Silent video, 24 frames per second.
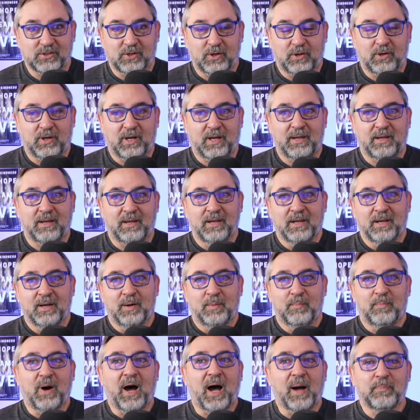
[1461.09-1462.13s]
So I
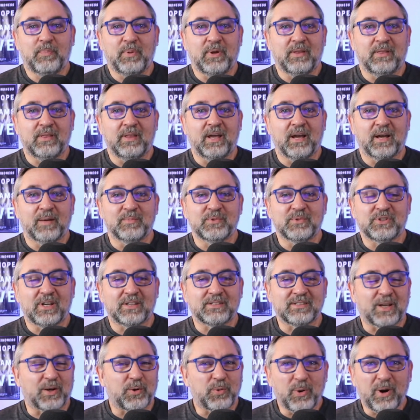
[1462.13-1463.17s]
pop in there.
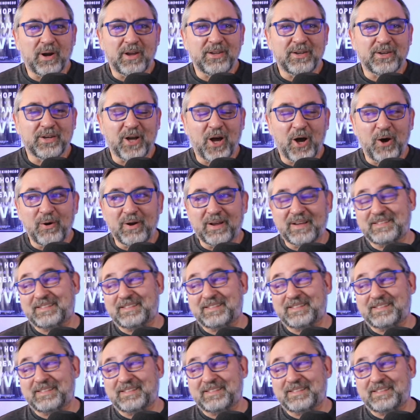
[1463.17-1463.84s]
Michelle's like, "Where are you going?"